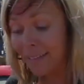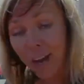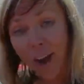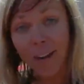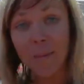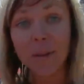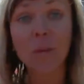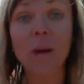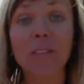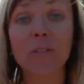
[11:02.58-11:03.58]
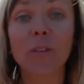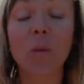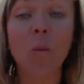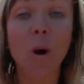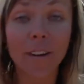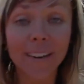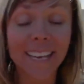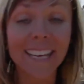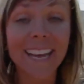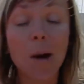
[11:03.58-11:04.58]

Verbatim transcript: in the car. I'm going to wait for the water to get